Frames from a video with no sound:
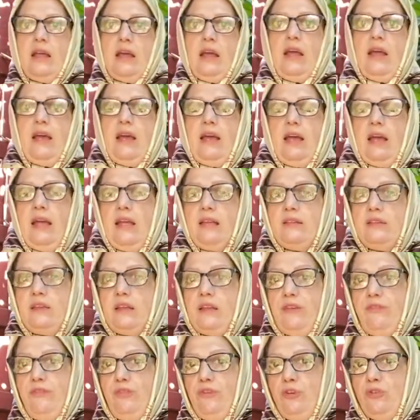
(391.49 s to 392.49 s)
And
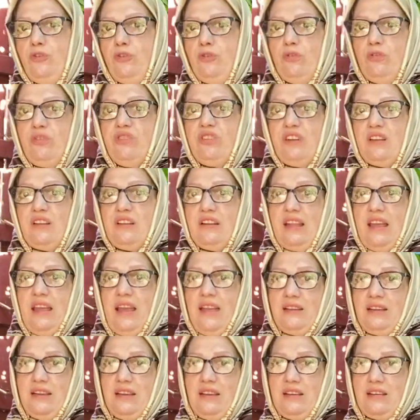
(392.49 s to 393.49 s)
if you use it
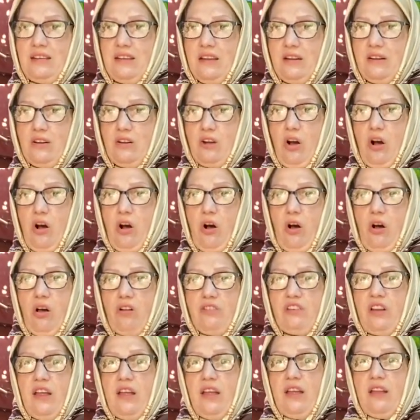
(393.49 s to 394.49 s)
late, it can
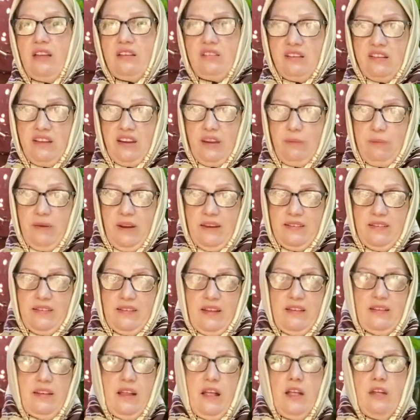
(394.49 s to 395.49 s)
cause
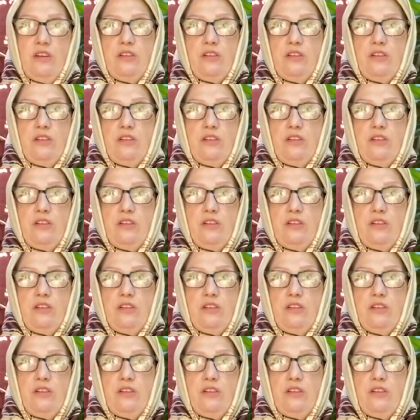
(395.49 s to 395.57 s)
sleeplessness.